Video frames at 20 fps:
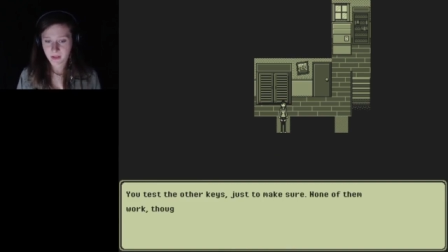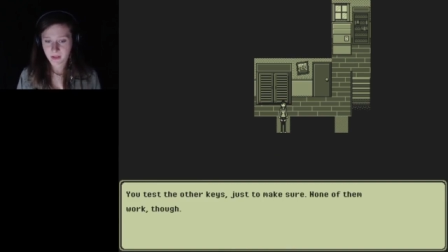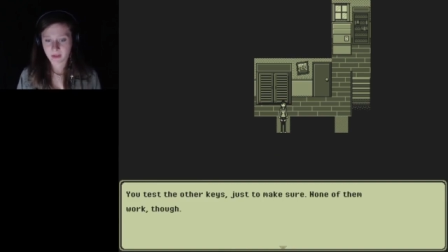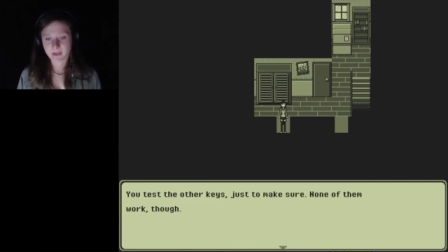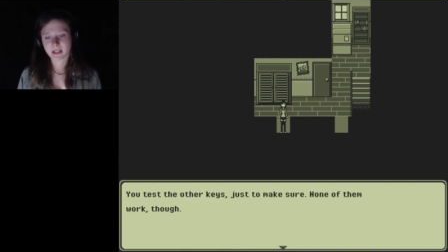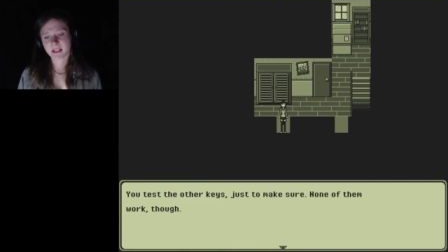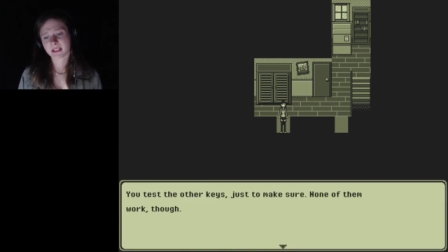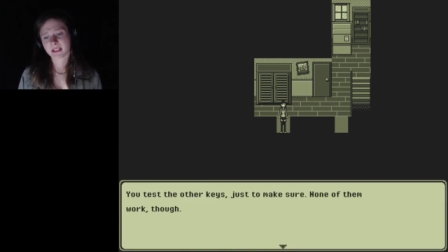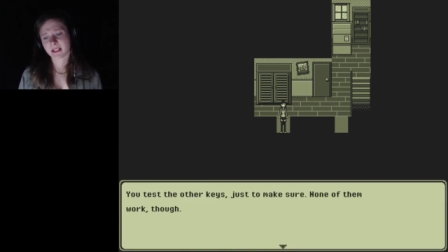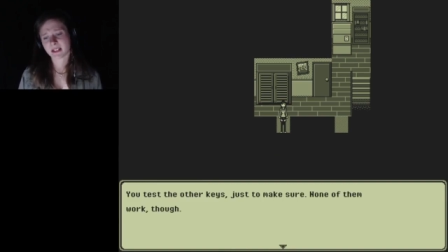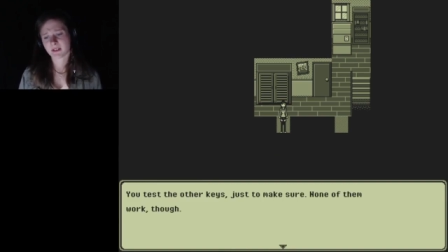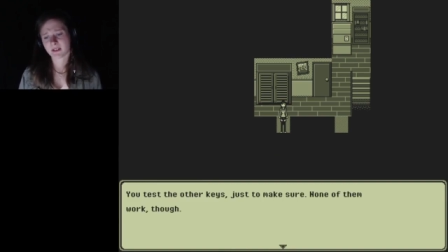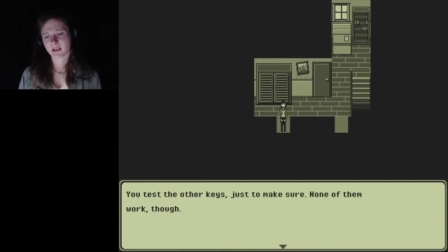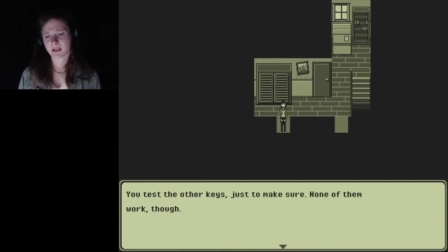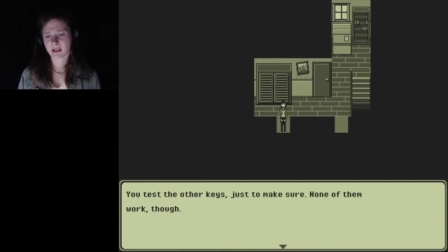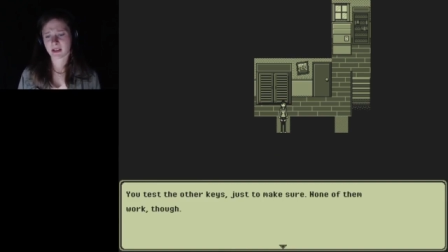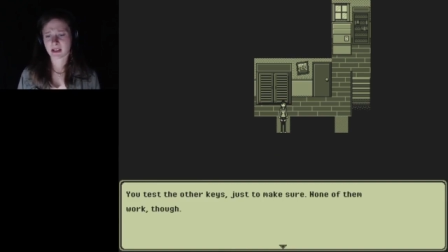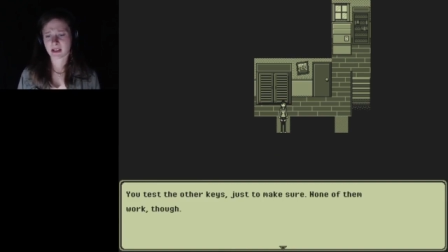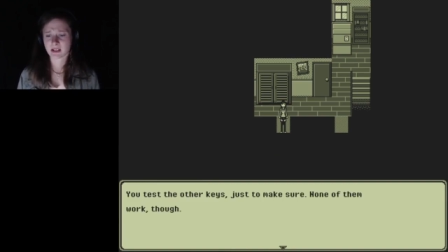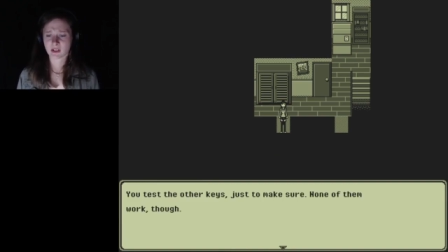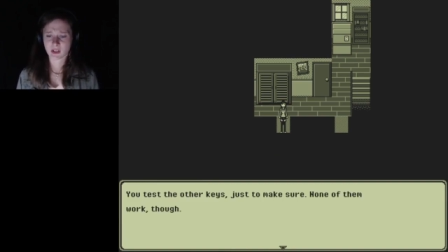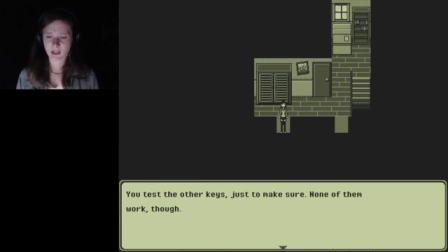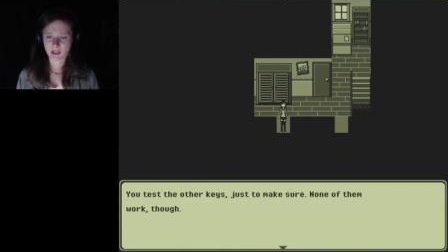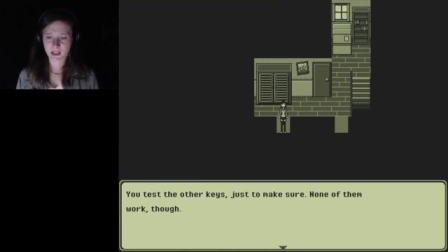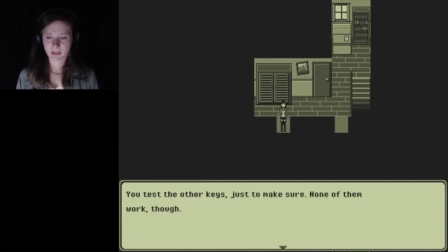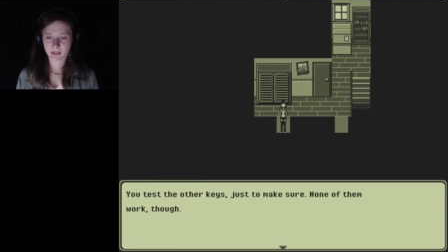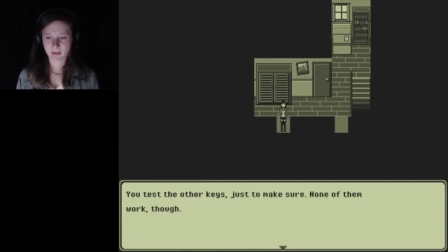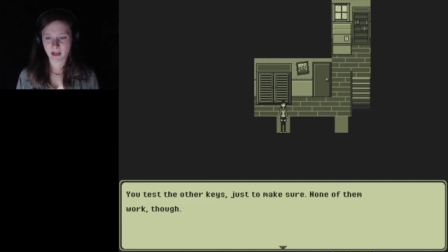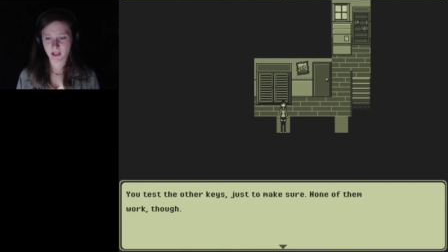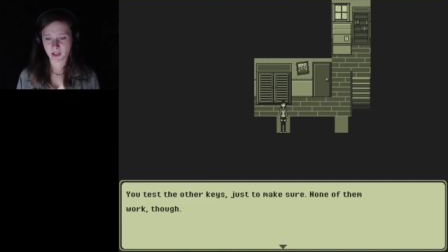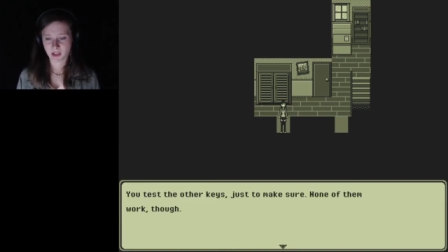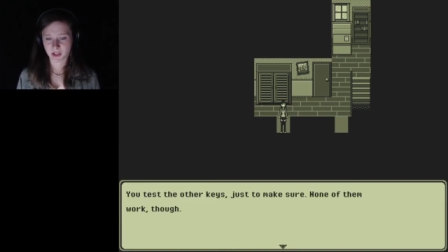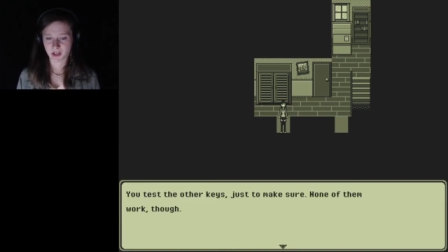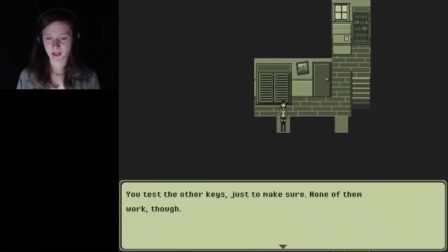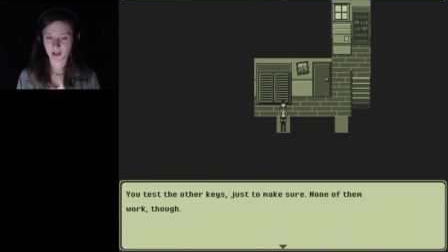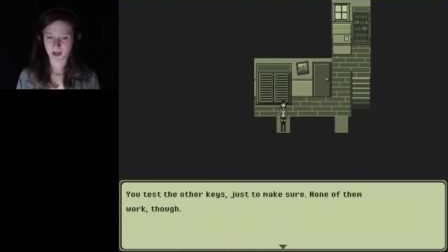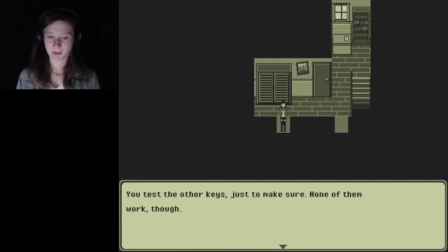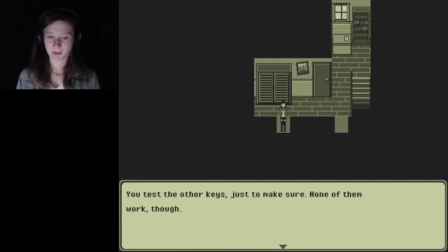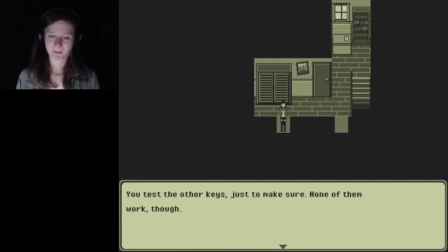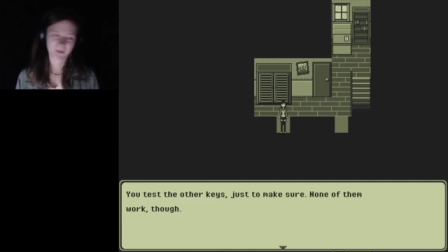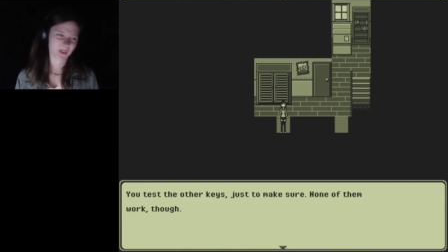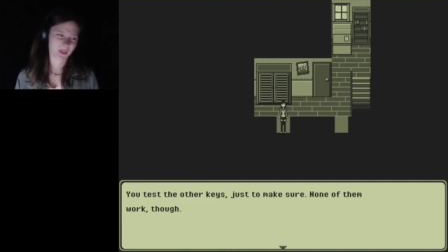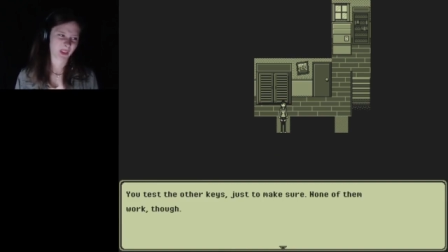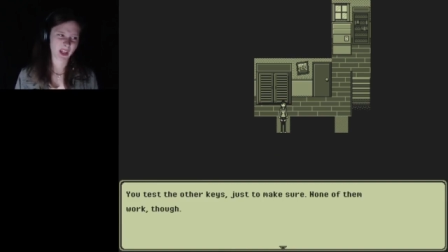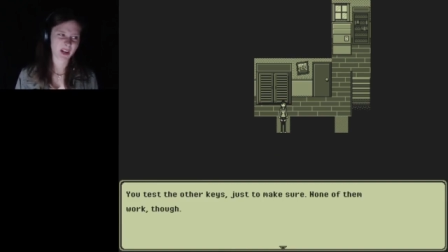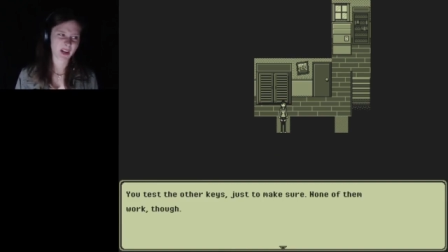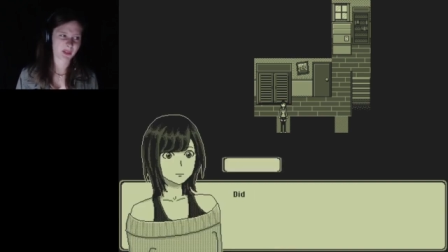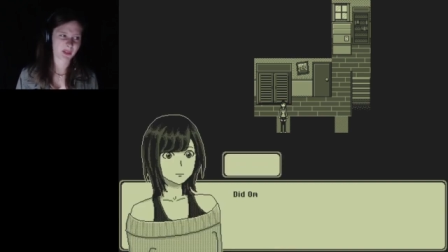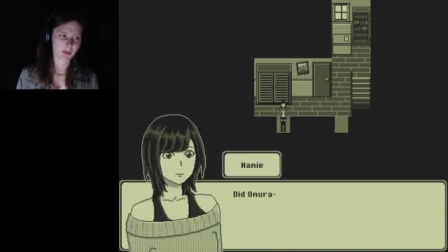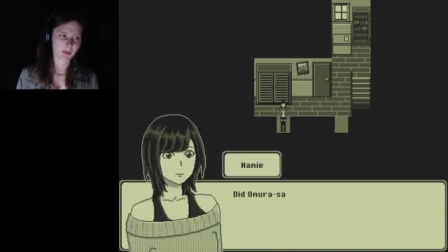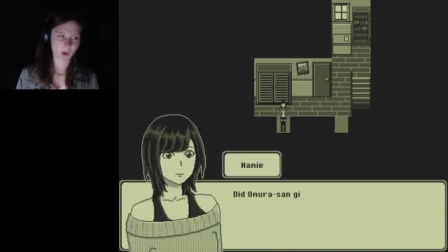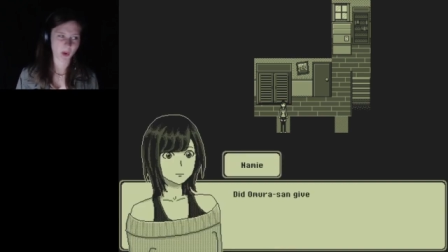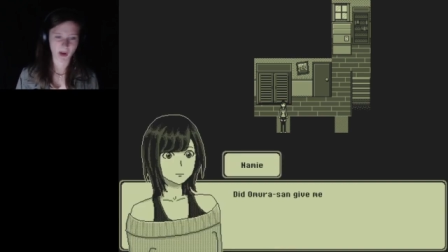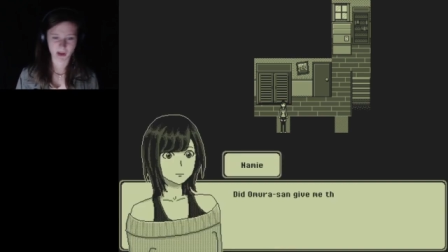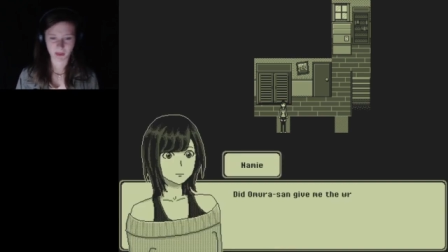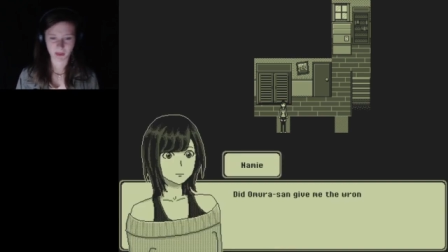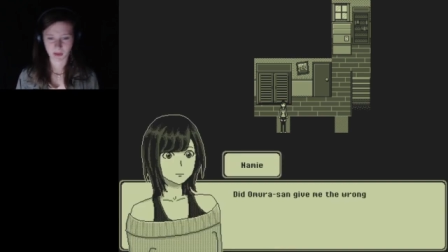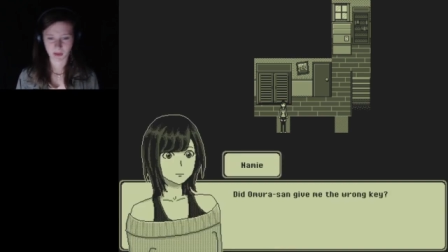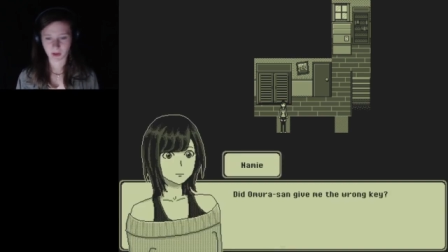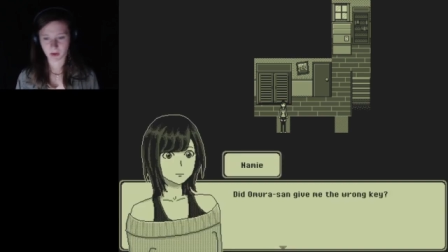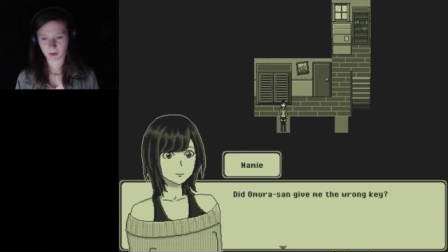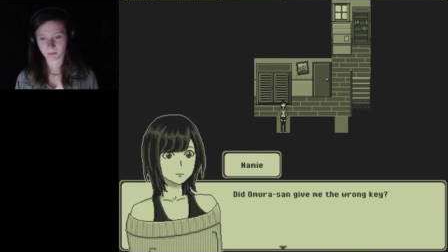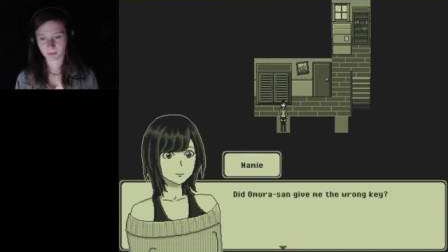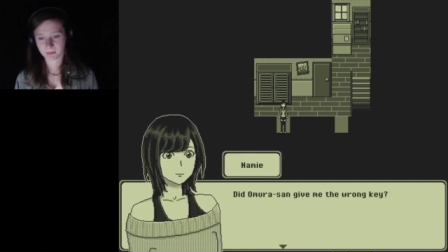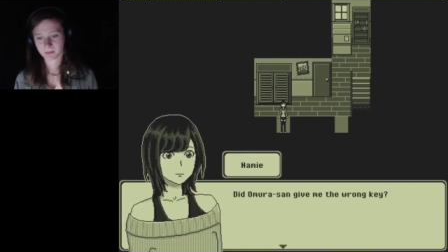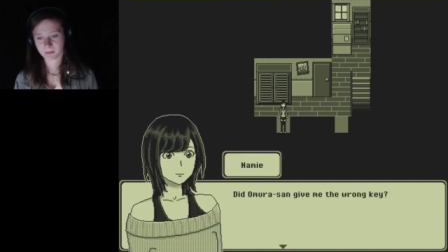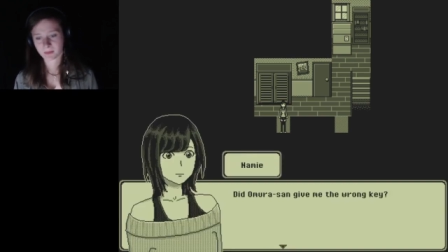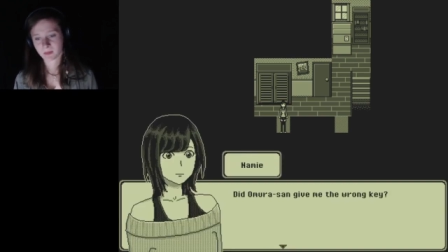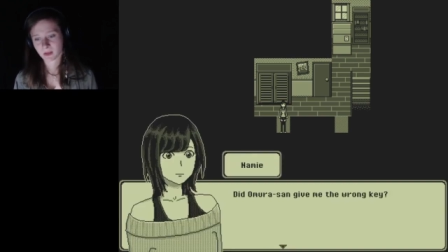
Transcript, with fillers: You test the other keys just to make sure. None of them work, though.